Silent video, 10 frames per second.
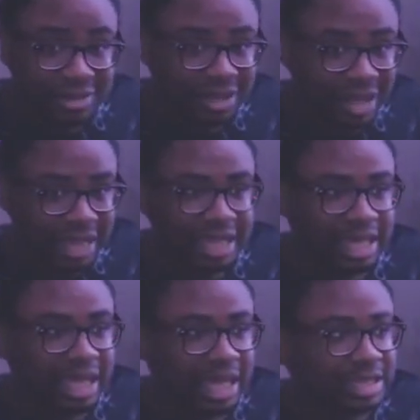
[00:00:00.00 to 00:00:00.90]
Like
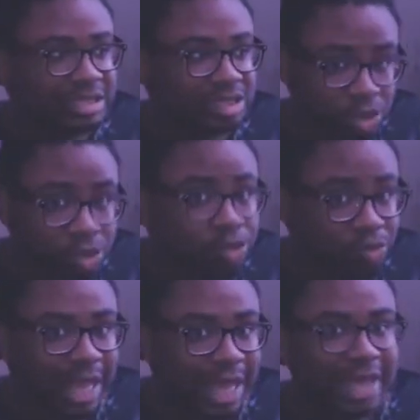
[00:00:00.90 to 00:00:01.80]
it's you.
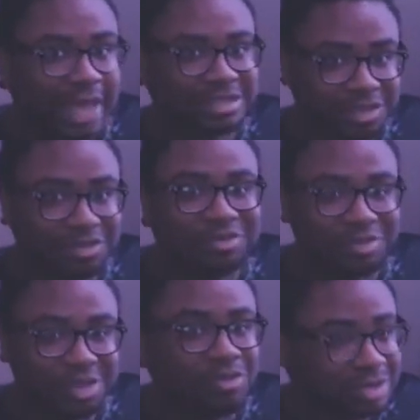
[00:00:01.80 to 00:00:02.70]
That's you.
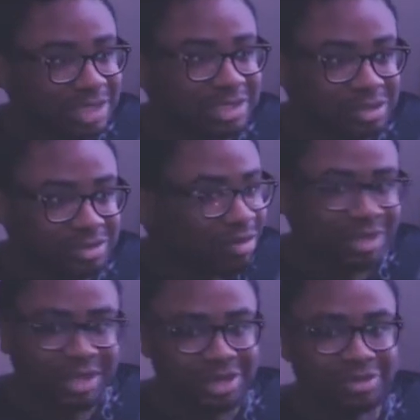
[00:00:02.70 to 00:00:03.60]
You were just controlling
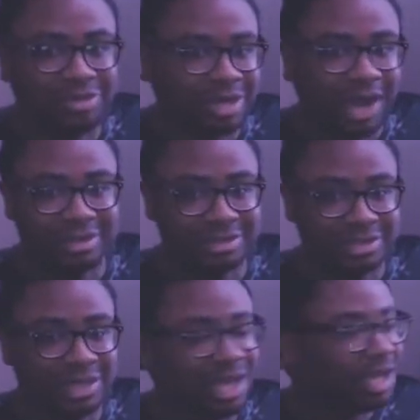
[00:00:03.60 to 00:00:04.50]
that dude in Odyssey.
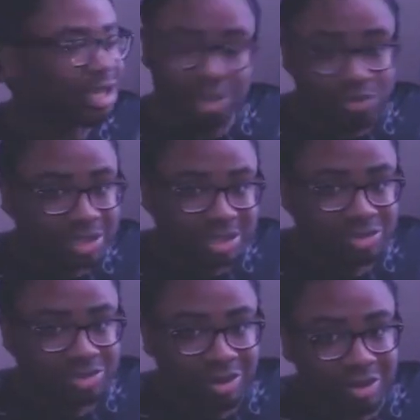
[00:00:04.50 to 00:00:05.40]
You were just
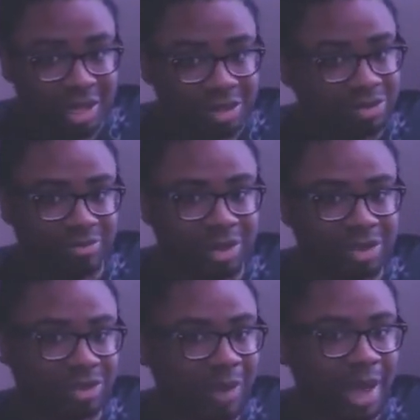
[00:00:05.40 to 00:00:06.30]
controlling that dude in Breath of
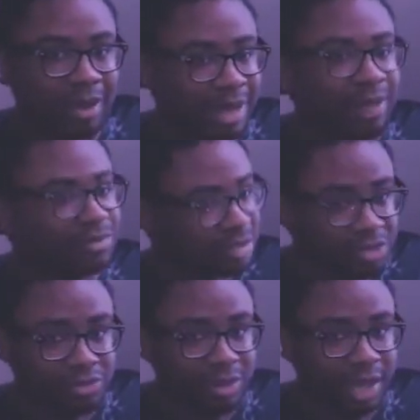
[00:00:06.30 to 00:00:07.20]
the Wild. That was
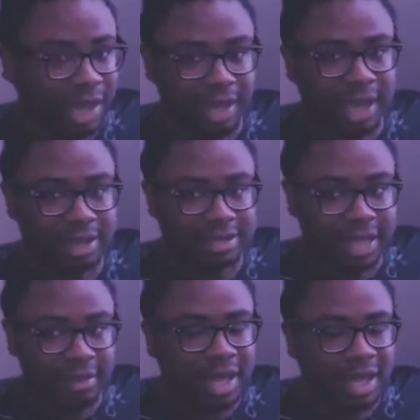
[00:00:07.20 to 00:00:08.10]
you at a
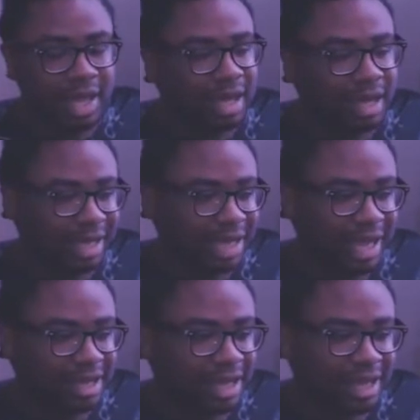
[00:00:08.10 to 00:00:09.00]
time. Like,
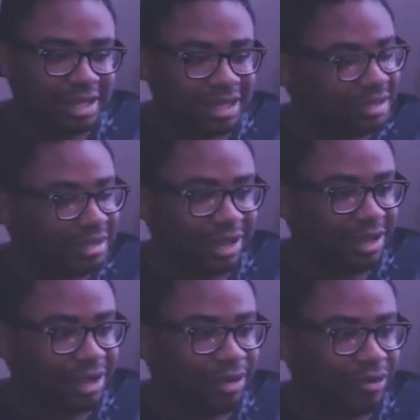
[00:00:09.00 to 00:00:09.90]
and then,
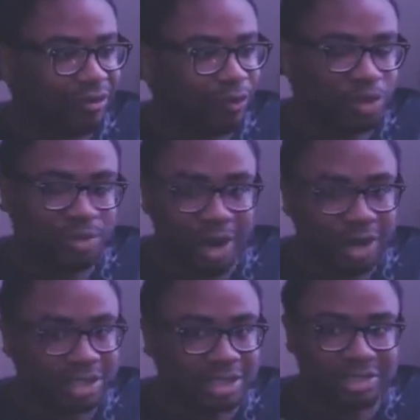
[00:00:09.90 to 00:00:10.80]
you know, with
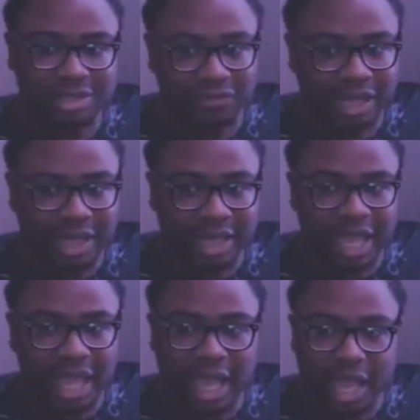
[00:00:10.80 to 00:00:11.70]
Marth and stuff, like
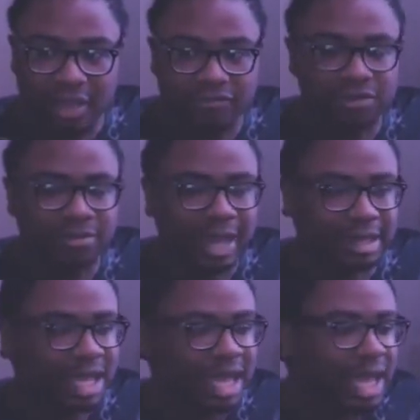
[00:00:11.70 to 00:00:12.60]
everybody,
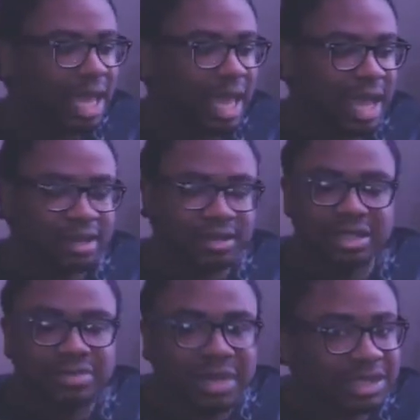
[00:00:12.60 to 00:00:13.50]
and
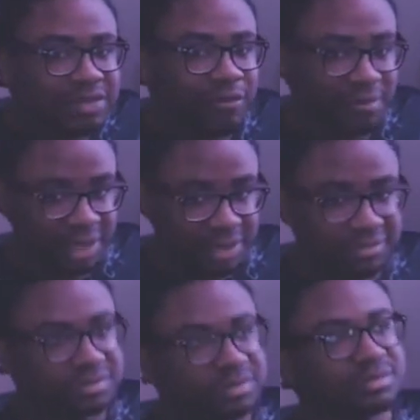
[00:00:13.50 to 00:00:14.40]
especially for me.
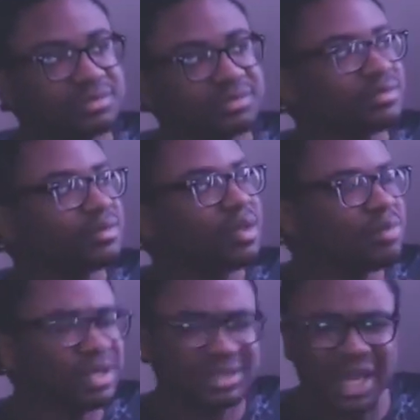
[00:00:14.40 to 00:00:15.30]

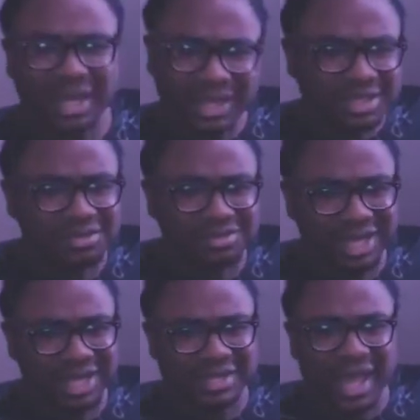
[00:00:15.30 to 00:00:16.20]
Because, like I told you
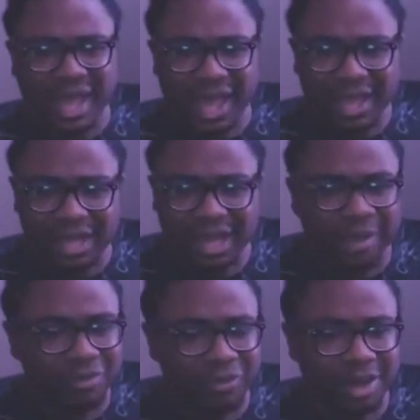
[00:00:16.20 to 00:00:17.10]
guys, I
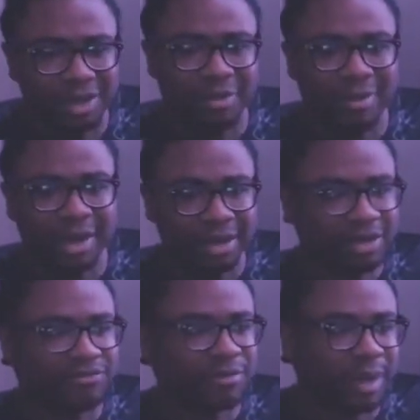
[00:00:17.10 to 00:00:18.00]
elaborated on my love
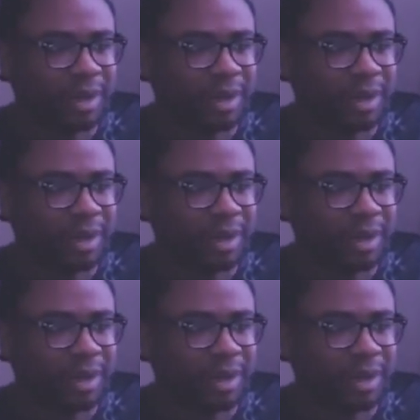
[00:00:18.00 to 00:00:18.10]
for Mario.